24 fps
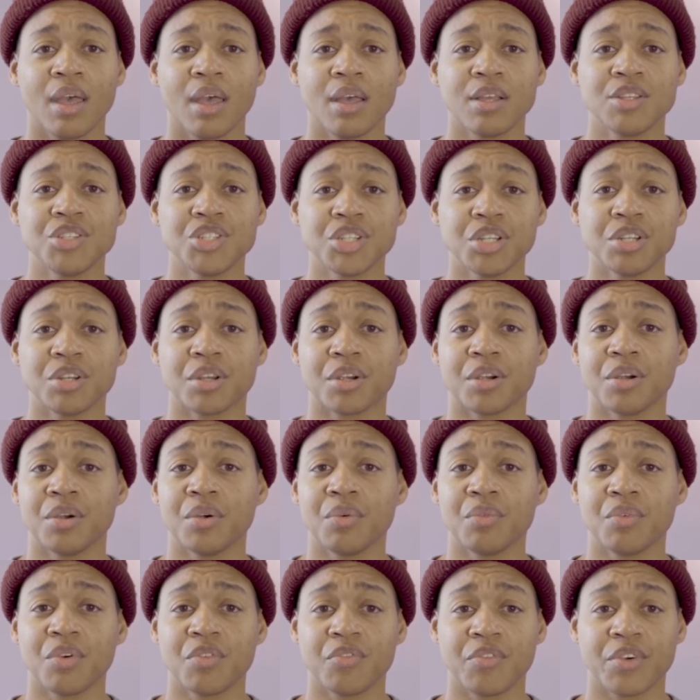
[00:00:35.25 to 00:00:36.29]
Gender
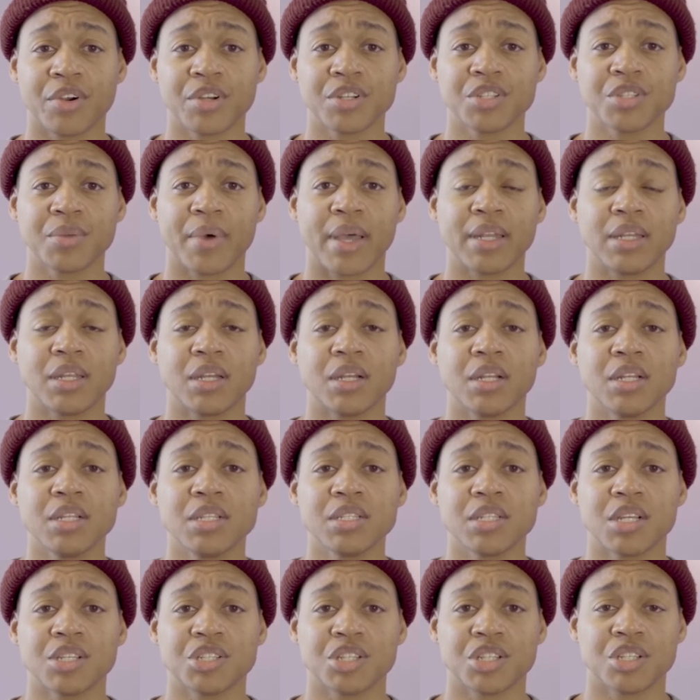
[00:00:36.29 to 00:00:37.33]
refers to identities
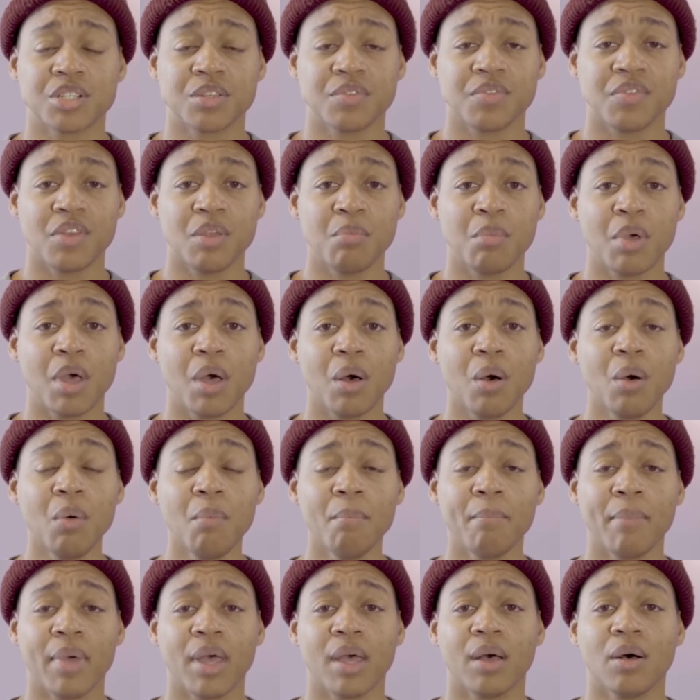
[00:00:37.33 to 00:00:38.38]
such as female,
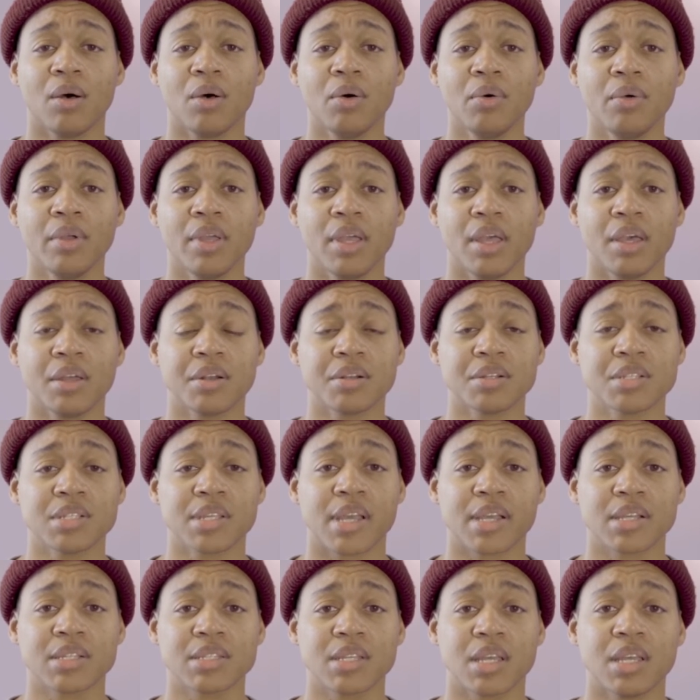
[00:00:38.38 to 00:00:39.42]
male,
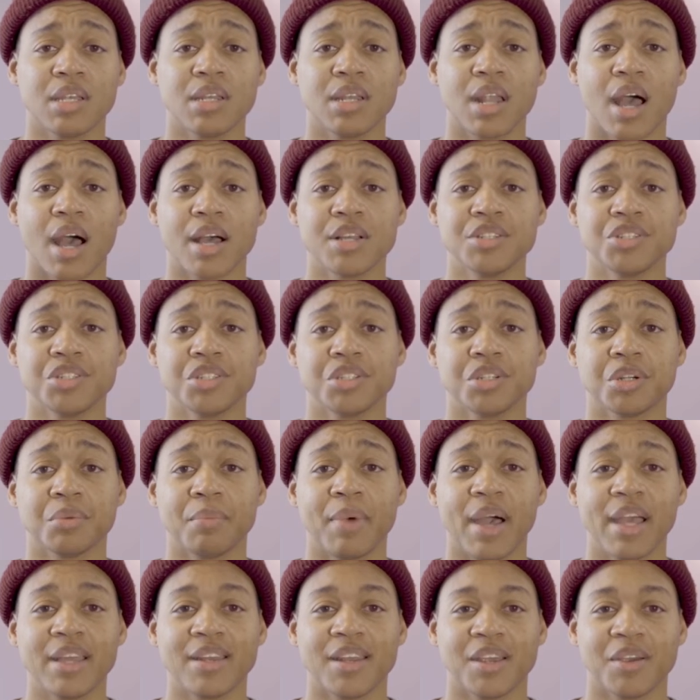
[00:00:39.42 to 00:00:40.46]
intersex, and non-gender
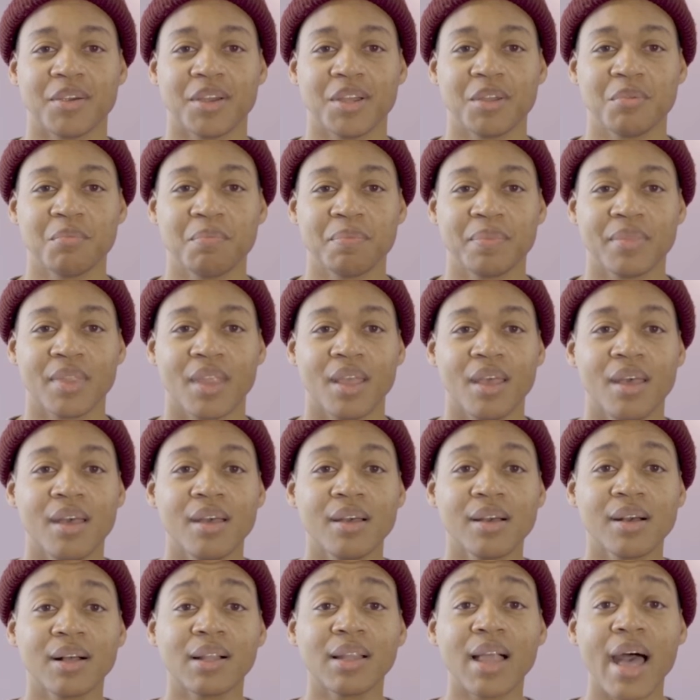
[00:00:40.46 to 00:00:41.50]
binary.
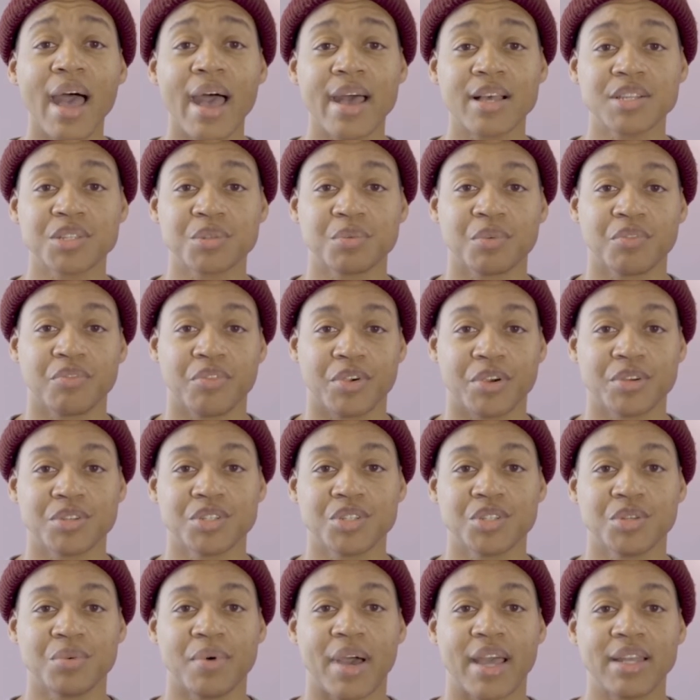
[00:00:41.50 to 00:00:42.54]
Class
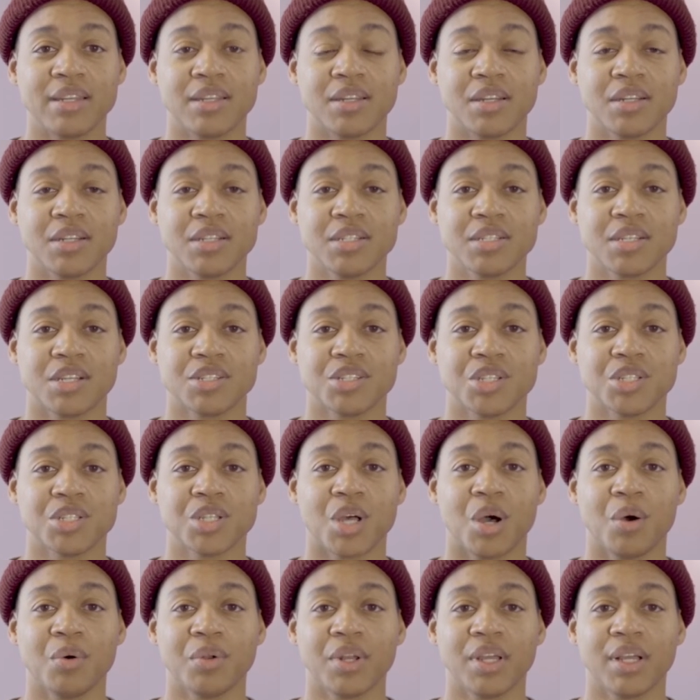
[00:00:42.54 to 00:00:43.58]
refers to identities such as
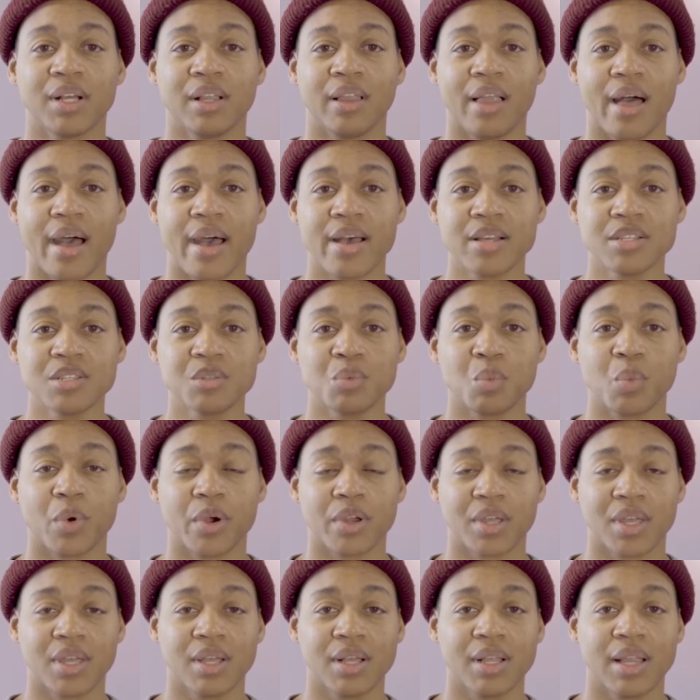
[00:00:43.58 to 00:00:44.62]
owning class,
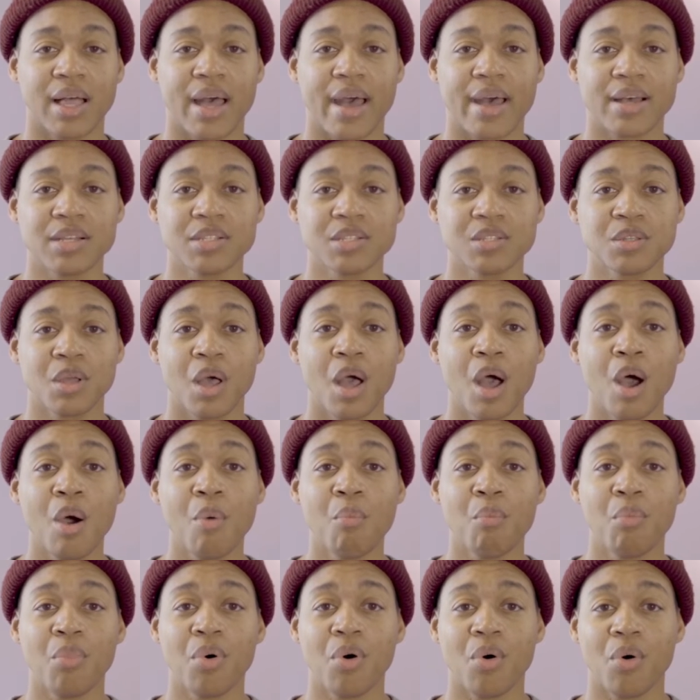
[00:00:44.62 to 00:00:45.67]
working class,
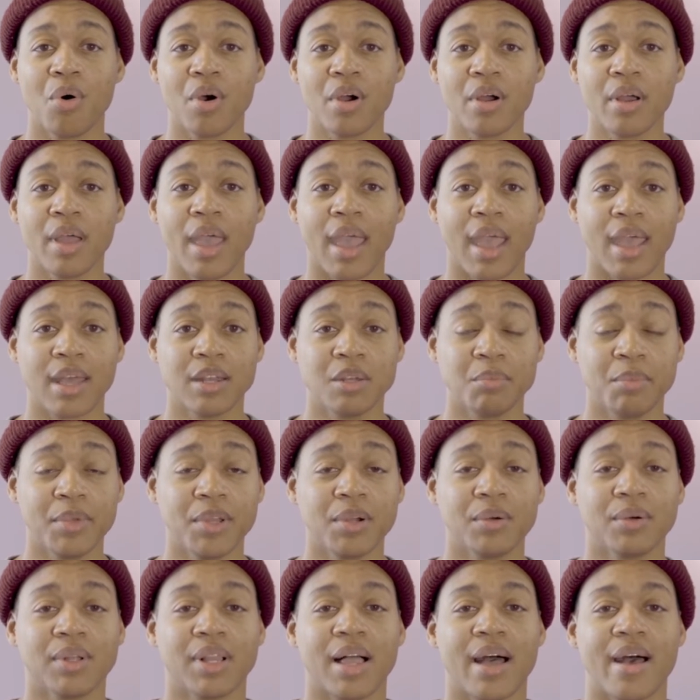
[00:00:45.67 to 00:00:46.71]
poor, and
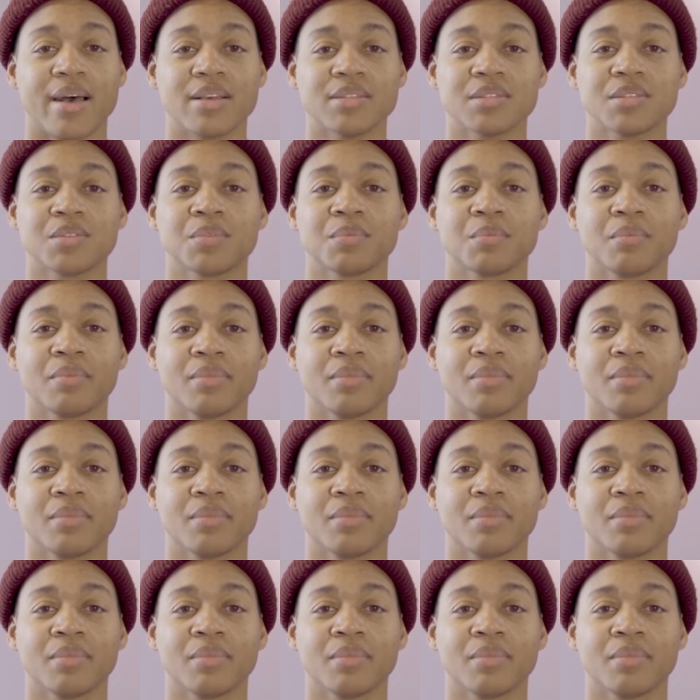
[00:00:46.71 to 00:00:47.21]
middle class.